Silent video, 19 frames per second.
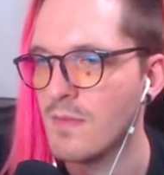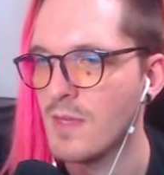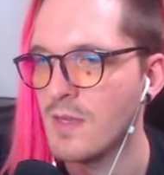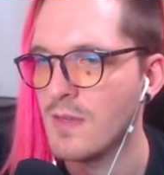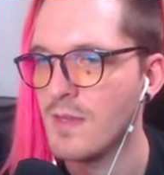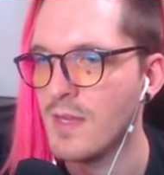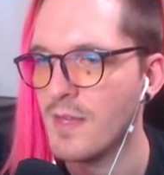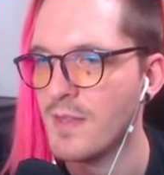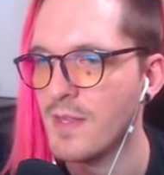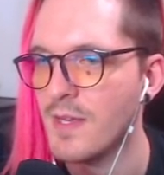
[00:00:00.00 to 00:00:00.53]

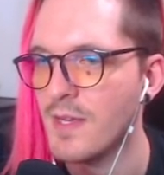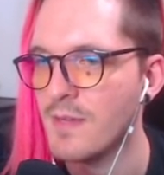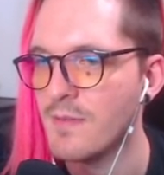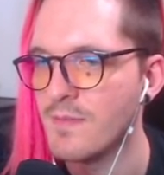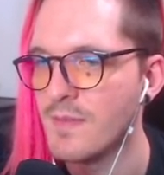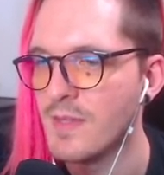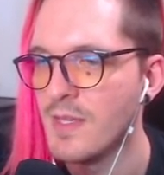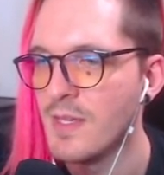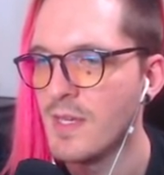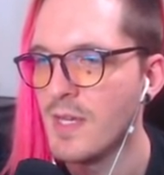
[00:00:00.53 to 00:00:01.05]
Nothing.
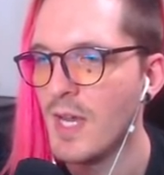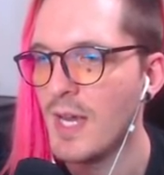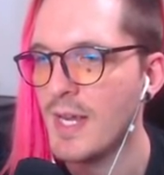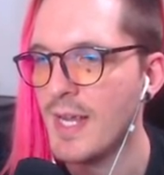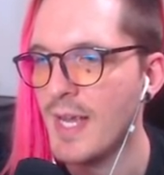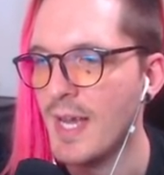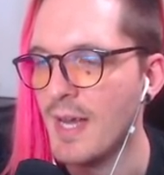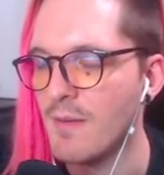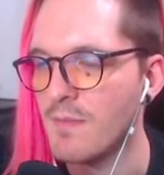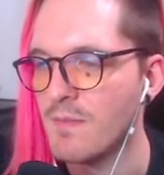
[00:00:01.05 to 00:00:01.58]

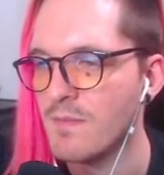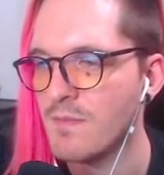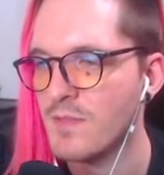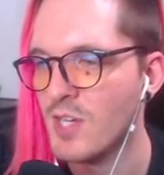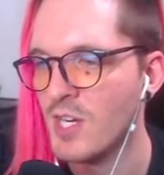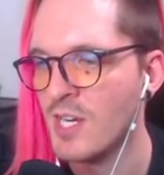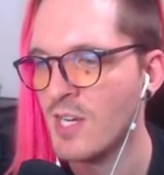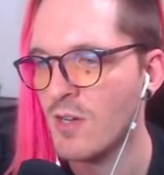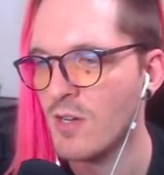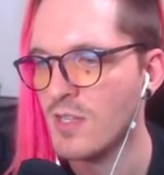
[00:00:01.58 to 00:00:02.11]
Yeah,
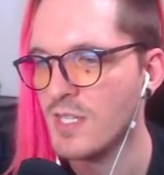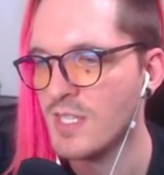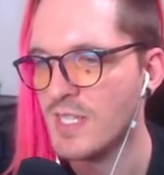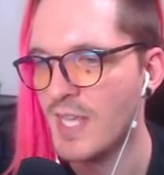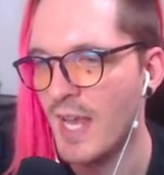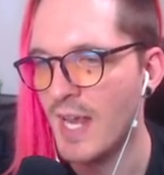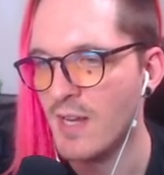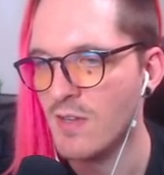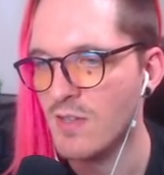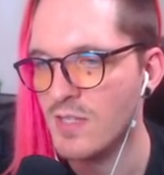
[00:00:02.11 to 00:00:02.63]
checking all these
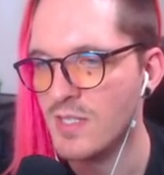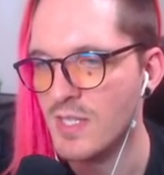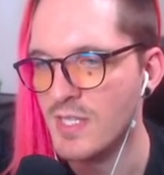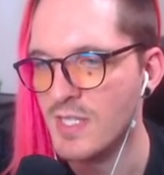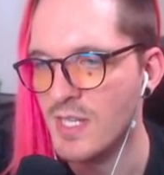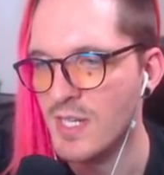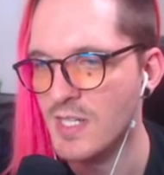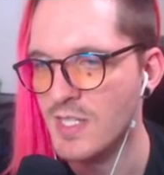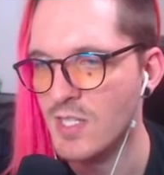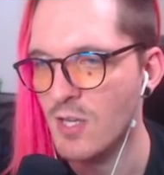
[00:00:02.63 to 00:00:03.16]
candles
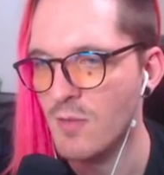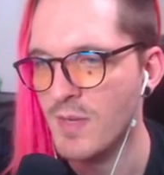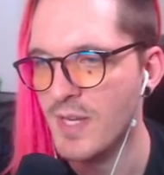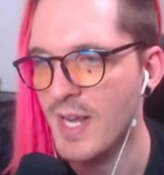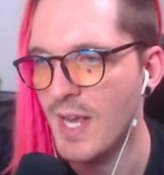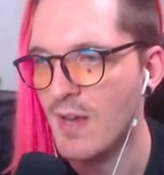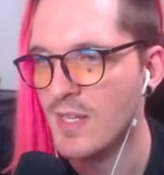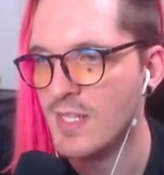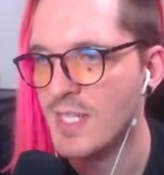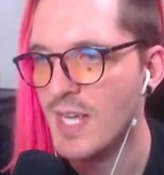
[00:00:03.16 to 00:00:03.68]
is going to slow me
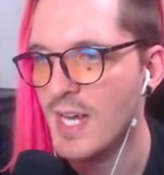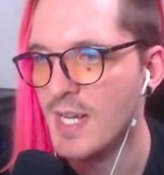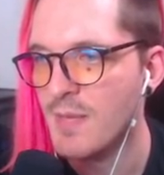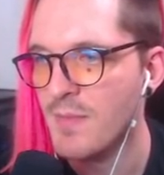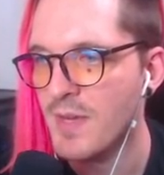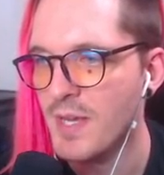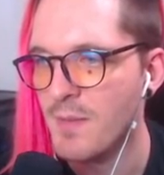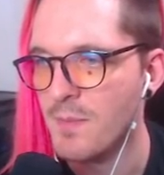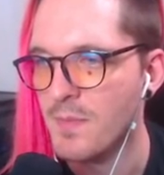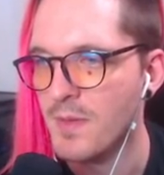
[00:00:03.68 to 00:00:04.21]
down a tiny
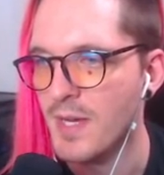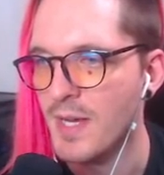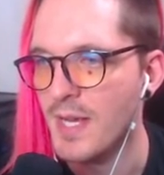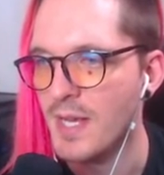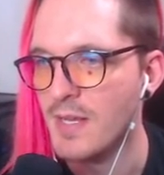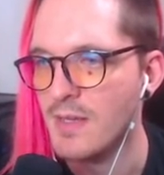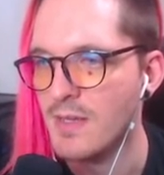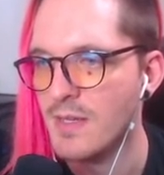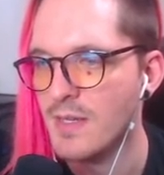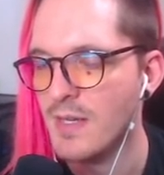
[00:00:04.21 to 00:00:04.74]
bit,
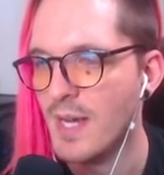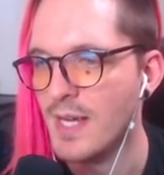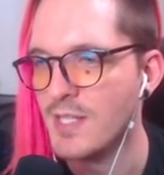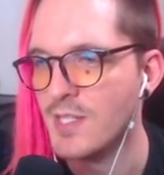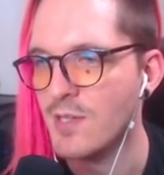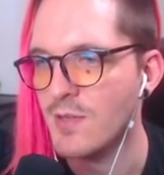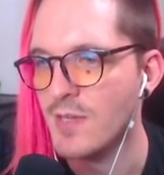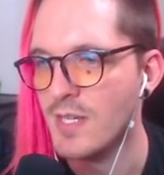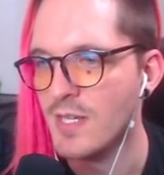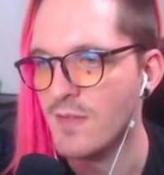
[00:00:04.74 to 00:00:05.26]
but I
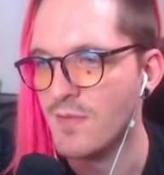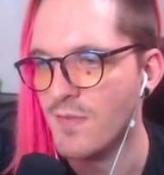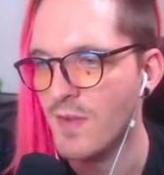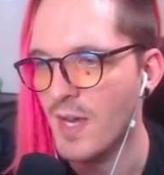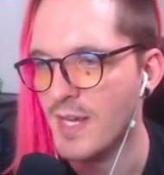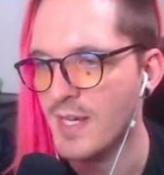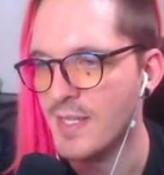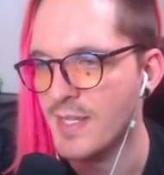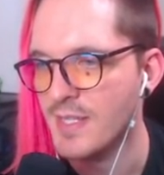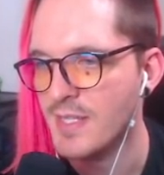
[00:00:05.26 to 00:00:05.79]
do need to
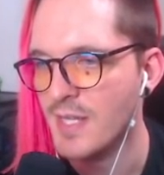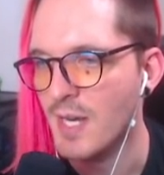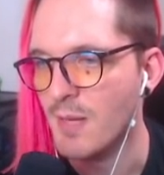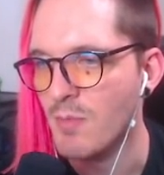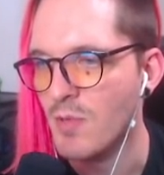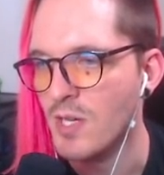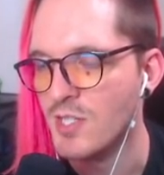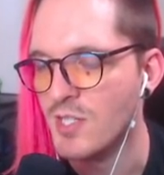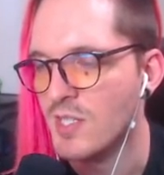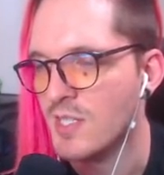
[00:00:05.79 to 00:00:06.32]
find the
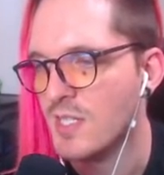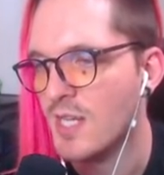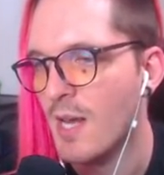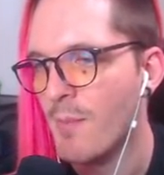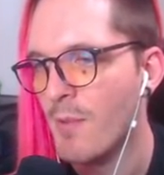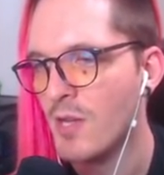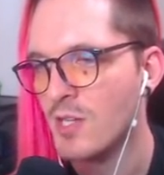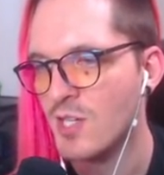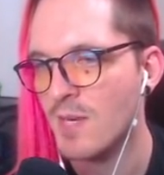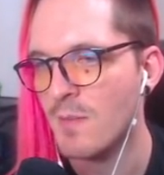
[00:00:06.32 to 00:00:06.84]
stopwatch. And the
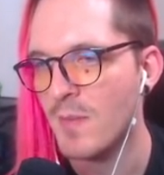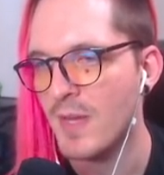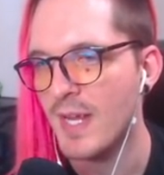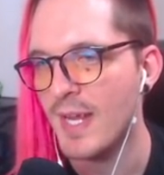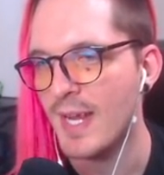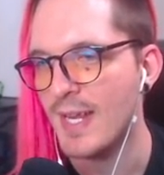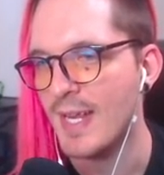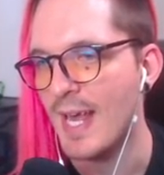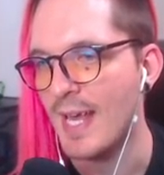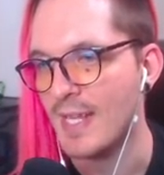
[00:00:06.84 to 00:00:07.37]
stopwatch can be
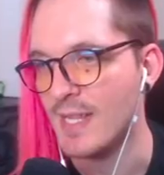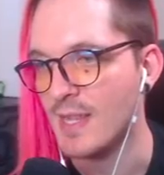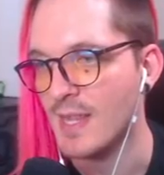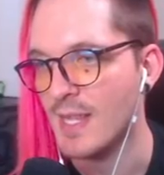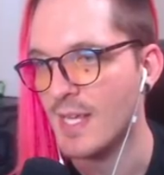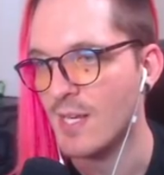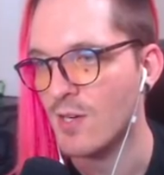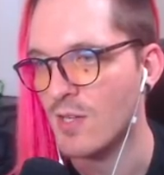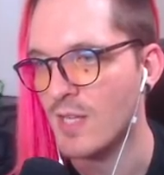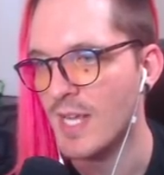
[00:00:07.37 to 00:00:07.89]
in
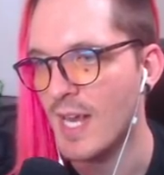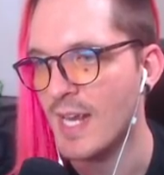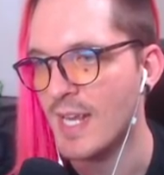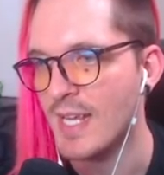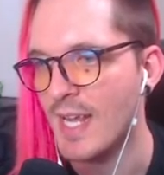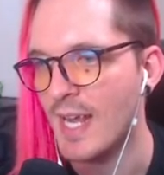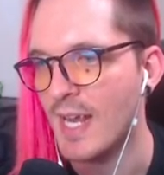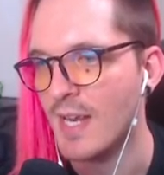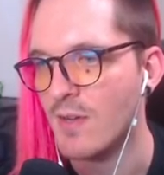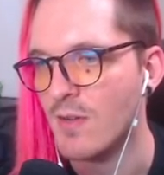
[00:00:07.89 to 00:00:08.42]
literally any
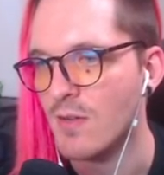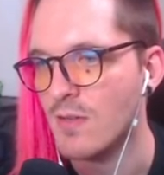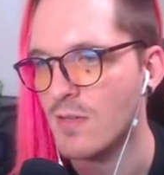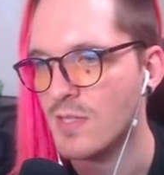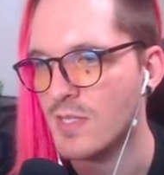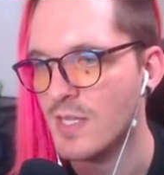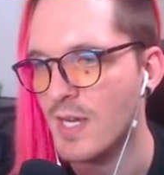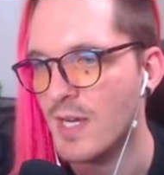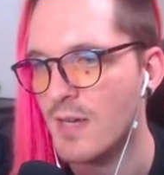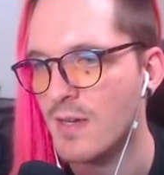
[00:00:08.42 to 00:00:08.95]
candle,
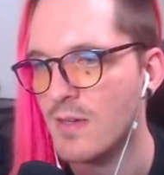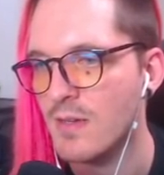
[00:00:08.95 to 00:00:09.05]
so...